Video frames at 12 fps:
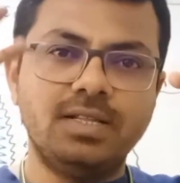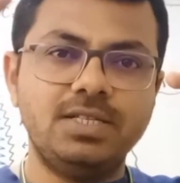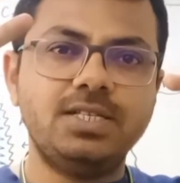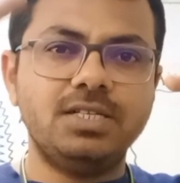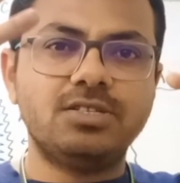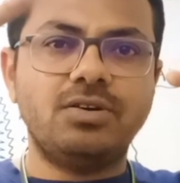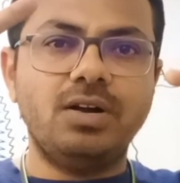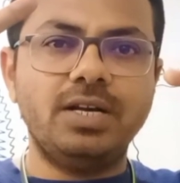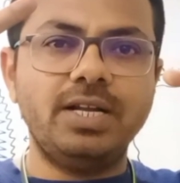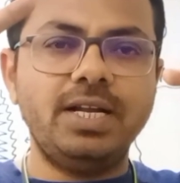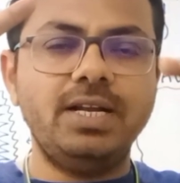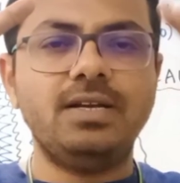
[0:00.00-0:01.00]
This is
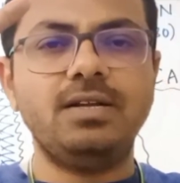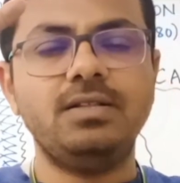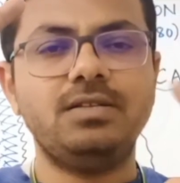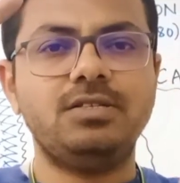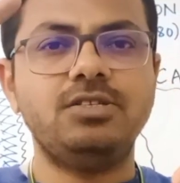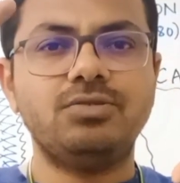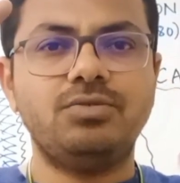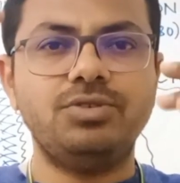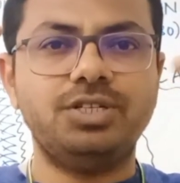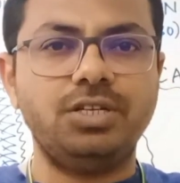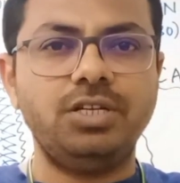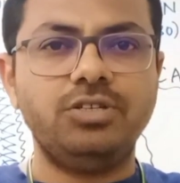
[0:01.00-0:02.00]
continental, this is
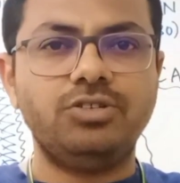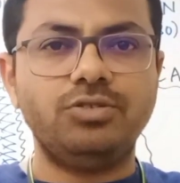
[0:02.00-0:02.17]
oceanic.